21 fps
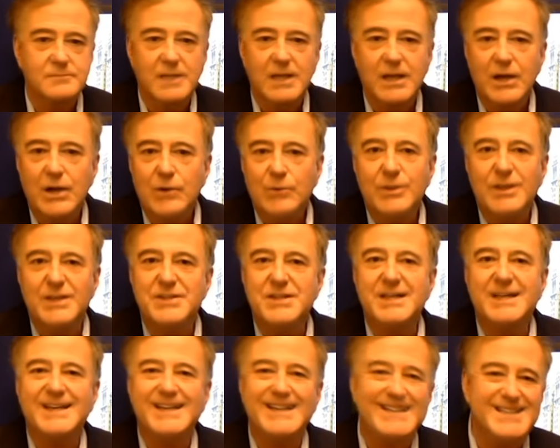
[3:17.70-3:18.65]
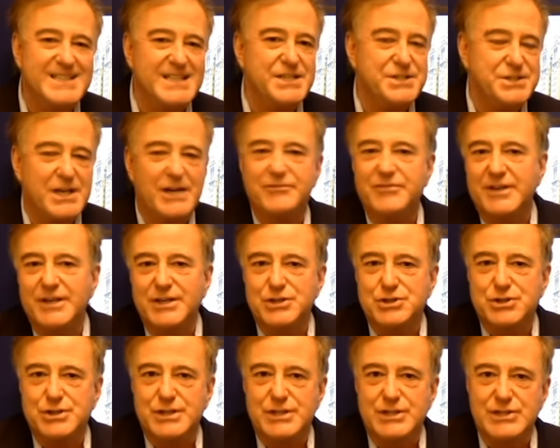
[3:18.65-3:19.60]
Well, I think an easy
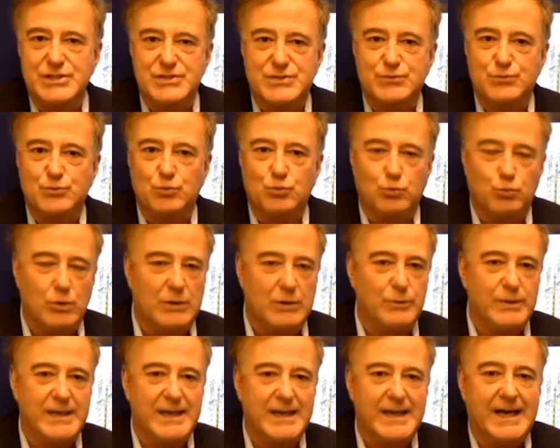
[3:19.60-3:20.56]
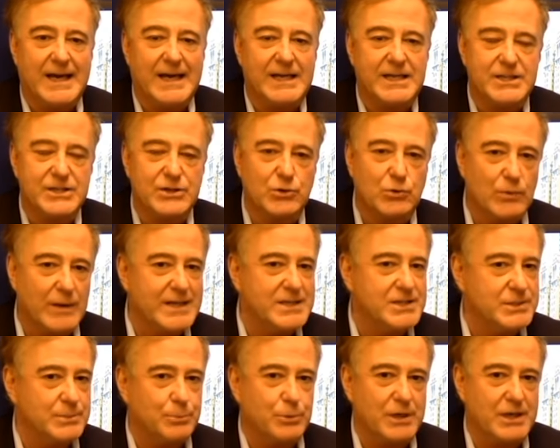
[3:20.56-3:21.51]
definition is what we had in the Great
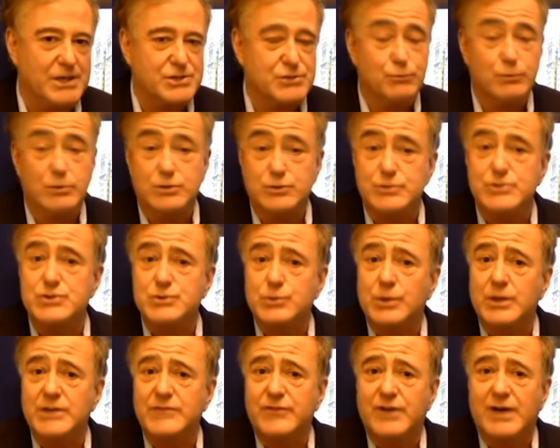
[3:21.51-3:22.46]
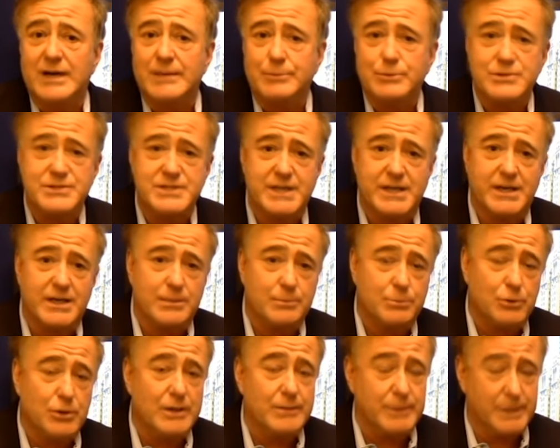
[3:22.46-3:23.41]
Depression, which was 25%
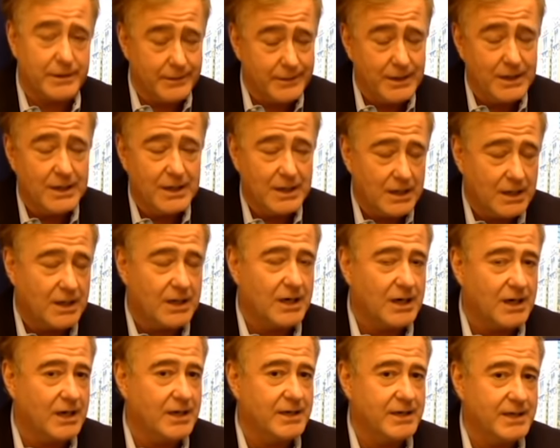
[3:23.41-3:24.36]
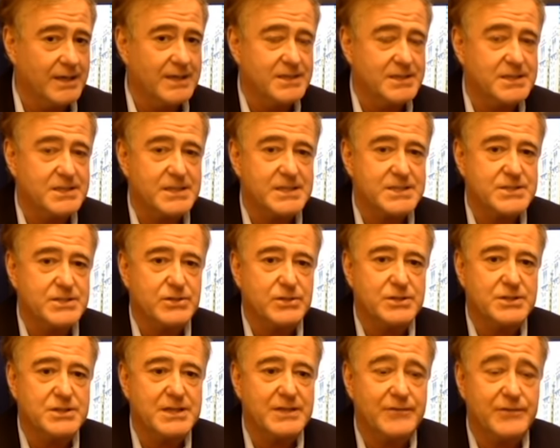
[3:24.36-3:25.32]
unemployment. Now, I think that's a good
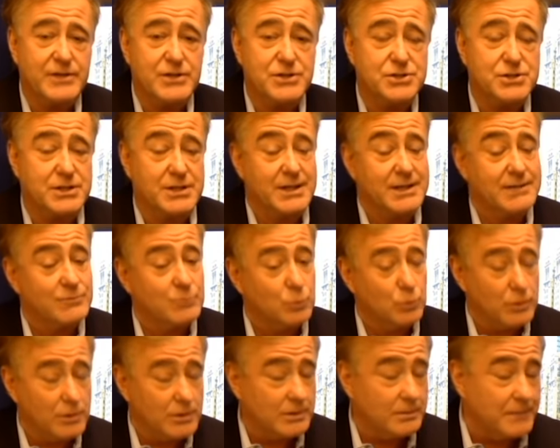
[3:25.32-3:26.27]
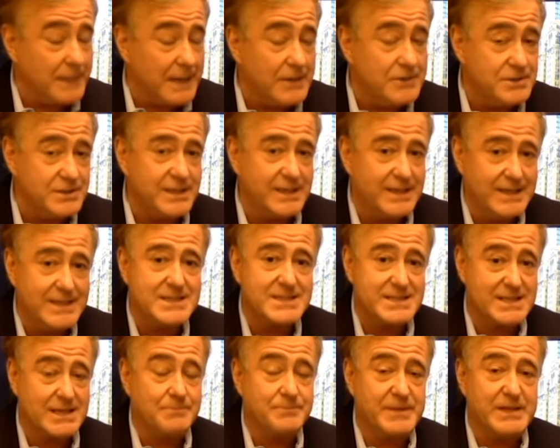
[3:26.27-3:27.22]
definition, and we're about to hit
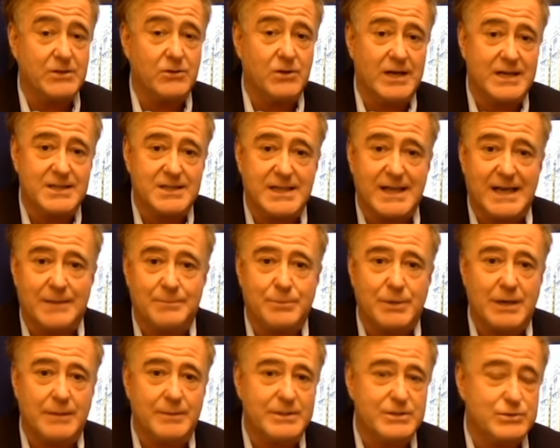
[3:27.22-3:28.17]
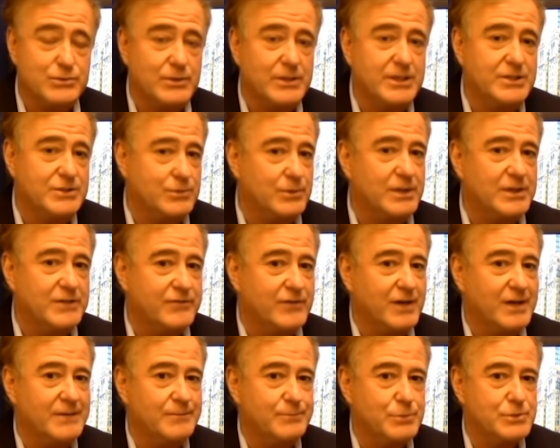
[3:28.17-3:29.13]
something like that, probably 20,
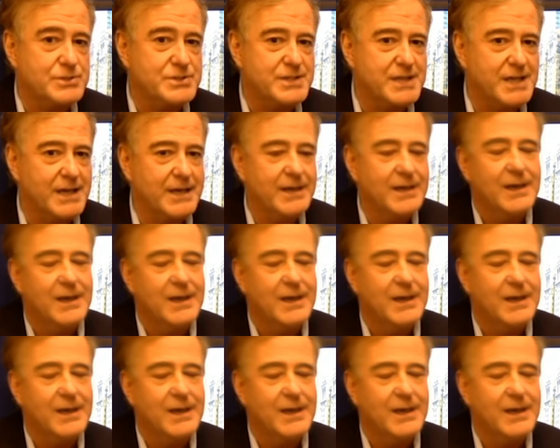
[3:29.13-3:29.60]
25%,